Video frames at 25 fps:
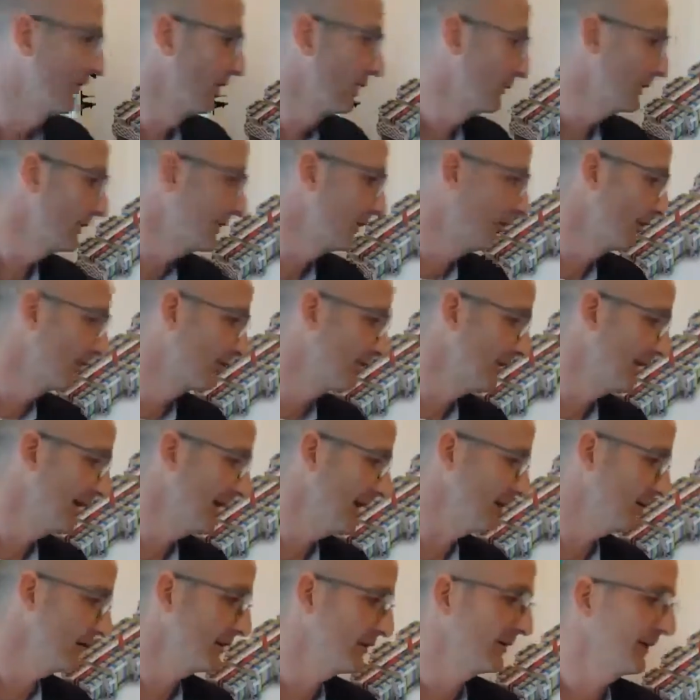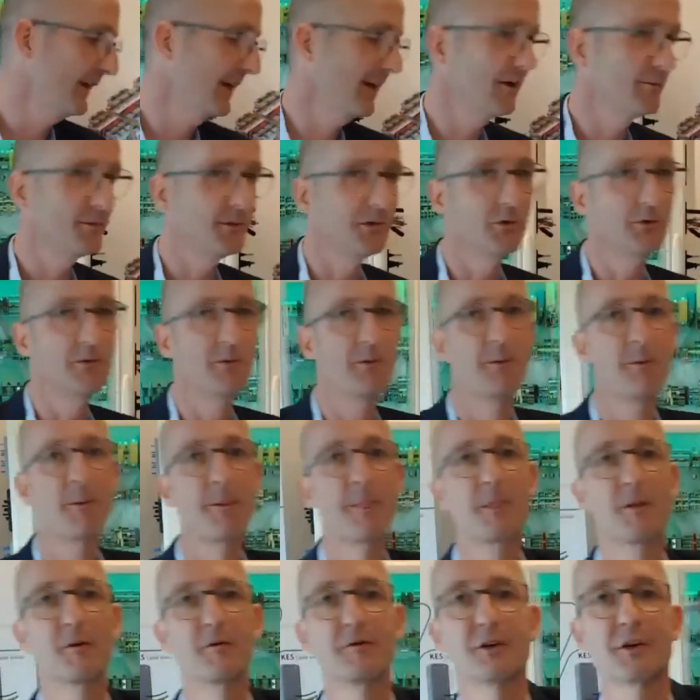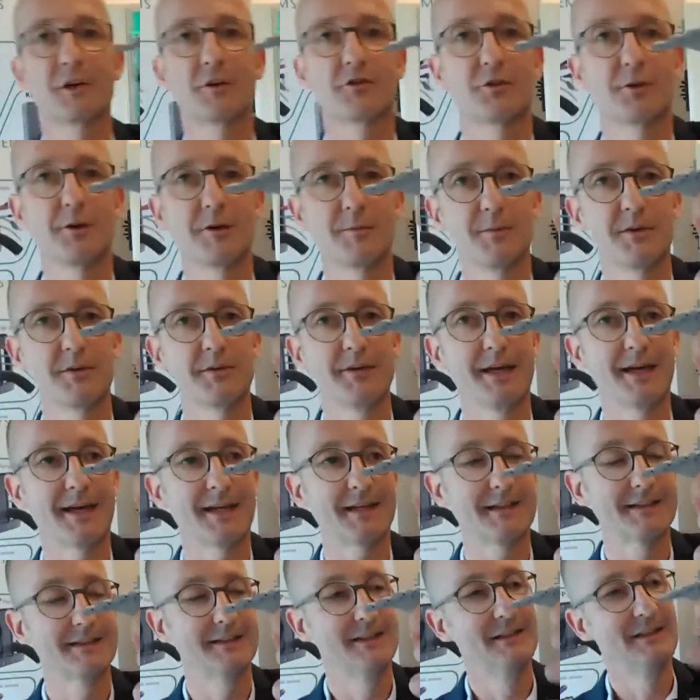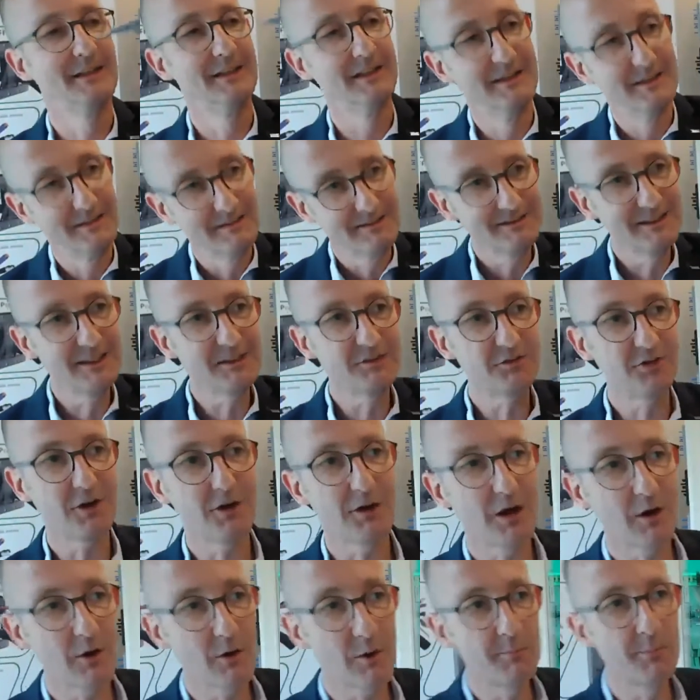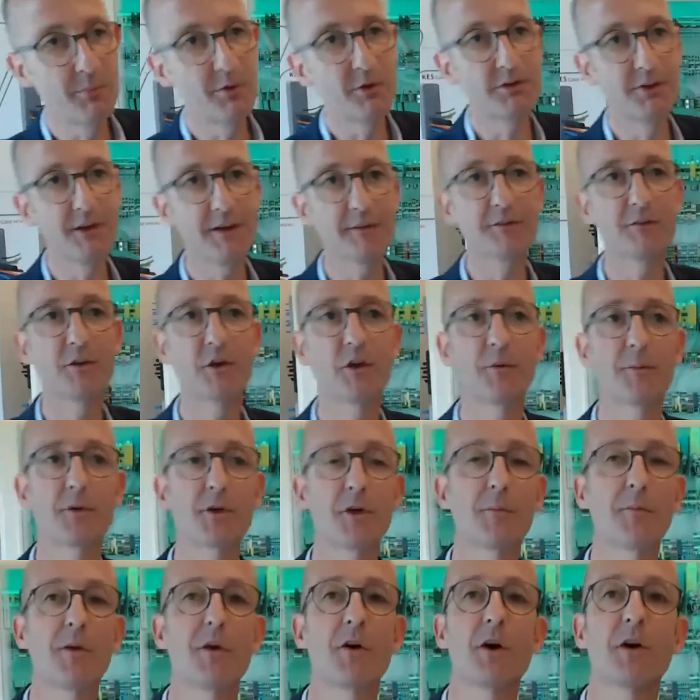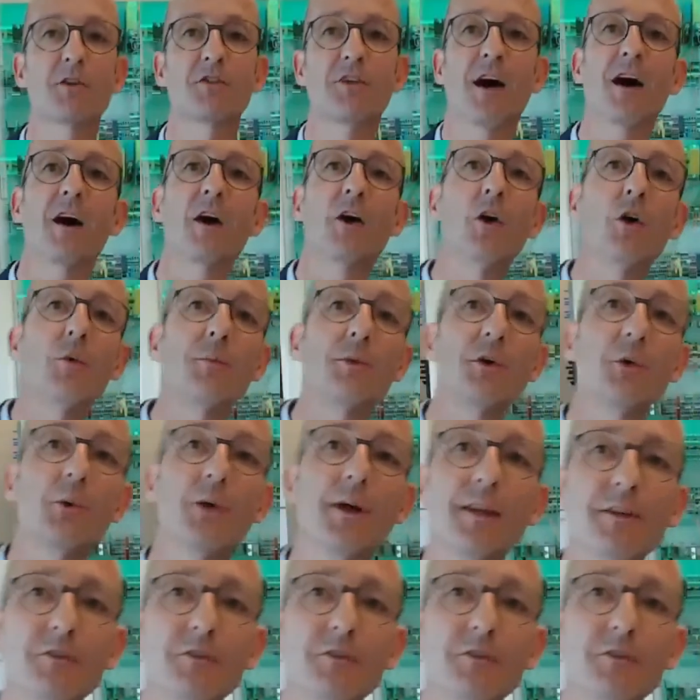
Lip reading: We also have it available for the triple deck. These are our push-in terminal blocks. I hope you were